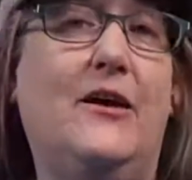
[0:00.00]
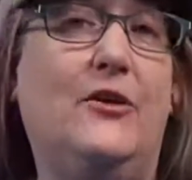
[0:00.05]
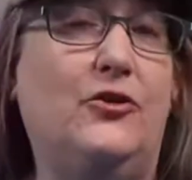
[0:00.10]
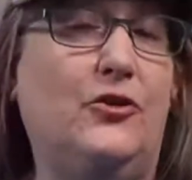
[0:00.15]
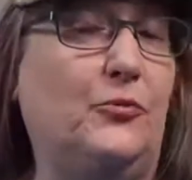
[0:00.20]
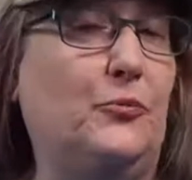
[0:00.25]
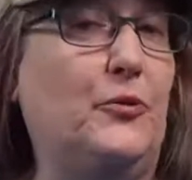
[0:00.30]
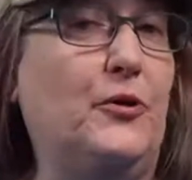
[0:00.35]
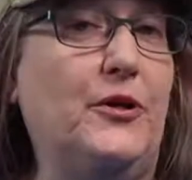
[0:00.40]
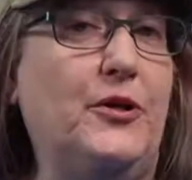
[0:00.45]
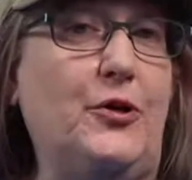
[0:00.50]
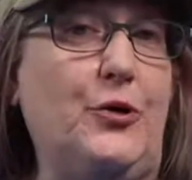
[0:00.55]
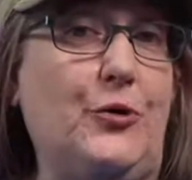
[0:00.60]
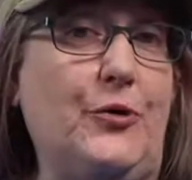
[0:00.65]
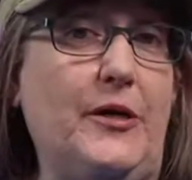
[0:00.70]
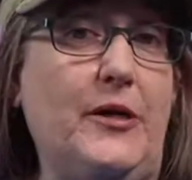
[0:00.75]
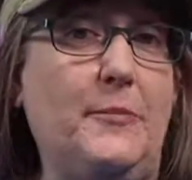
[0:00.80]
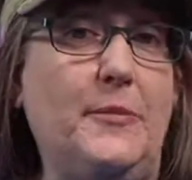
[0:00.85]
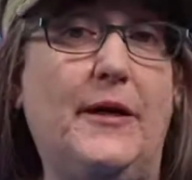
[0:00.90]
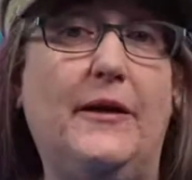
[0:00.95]
Just put in your
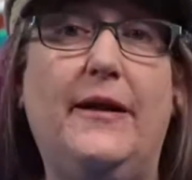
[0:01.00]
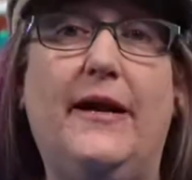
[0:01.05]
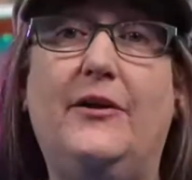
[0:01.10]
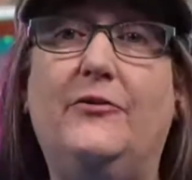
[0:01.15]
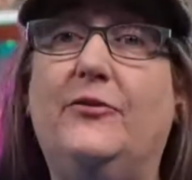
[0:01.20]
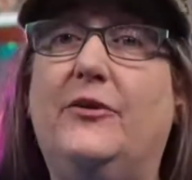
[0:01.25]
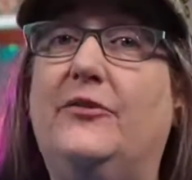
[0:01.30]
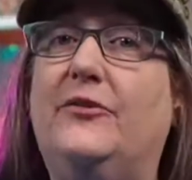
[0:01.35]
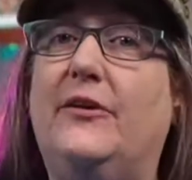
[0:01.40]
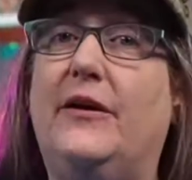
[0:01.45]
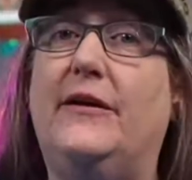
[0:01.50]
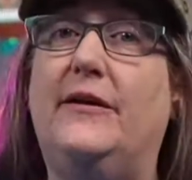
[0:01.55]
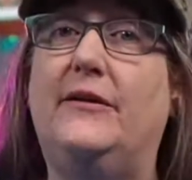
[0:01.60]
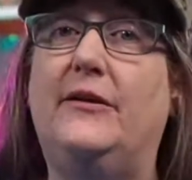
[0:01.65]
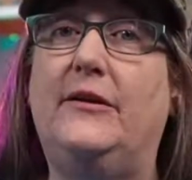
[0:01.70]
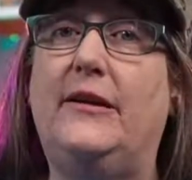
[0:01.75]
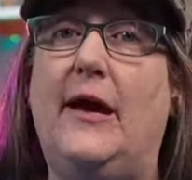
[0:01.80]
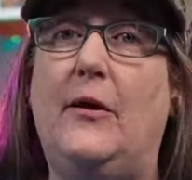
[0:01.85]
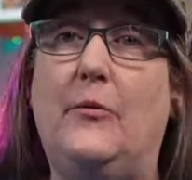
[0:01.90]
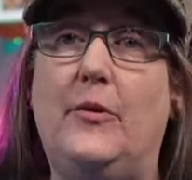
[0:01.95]
email address,
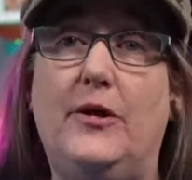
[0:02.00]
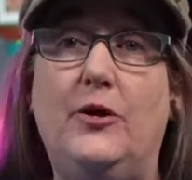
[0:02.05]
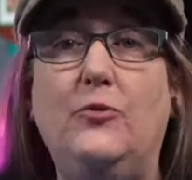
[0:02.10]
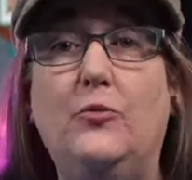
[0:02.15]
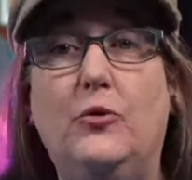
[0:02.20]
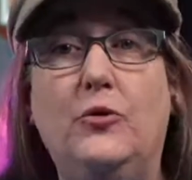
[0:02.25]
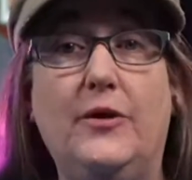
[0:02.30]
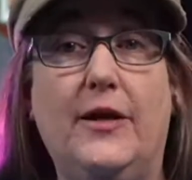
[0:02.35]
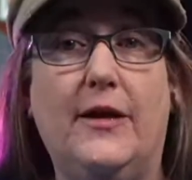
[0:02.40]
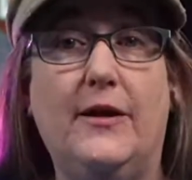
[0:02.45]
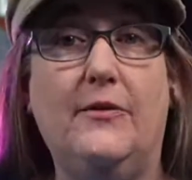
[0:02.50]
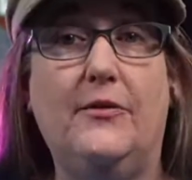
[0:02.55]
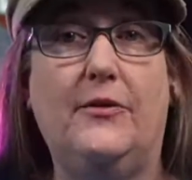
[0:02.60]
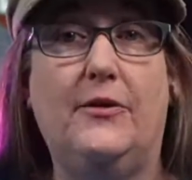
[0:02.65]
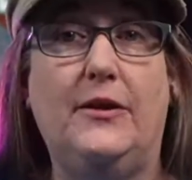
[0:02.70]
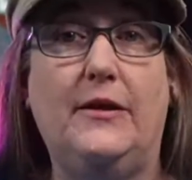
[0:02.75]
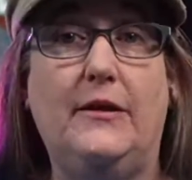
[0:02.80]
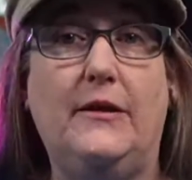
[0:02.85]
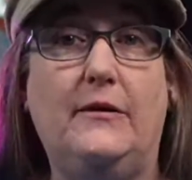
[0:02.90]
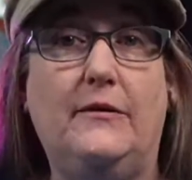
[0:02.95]
and that way you will get
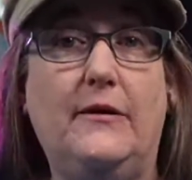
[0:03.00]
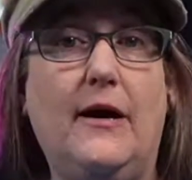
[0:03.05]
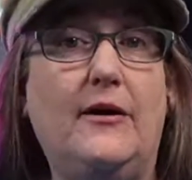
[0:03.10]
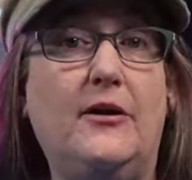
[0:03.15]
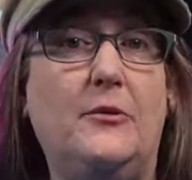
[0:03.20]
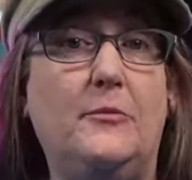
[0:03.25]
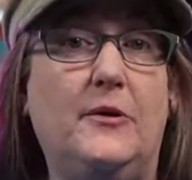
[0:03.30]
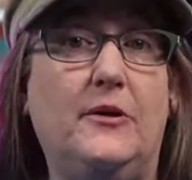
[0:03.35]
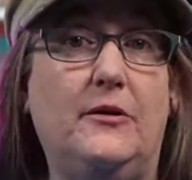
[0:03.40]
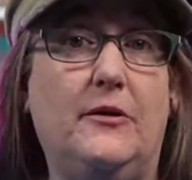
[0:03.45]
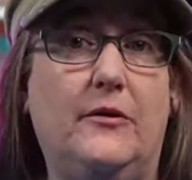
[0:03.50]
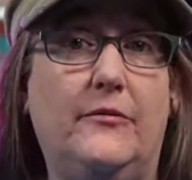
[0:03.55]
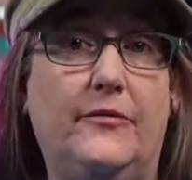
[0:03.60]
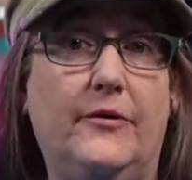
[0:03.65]
the document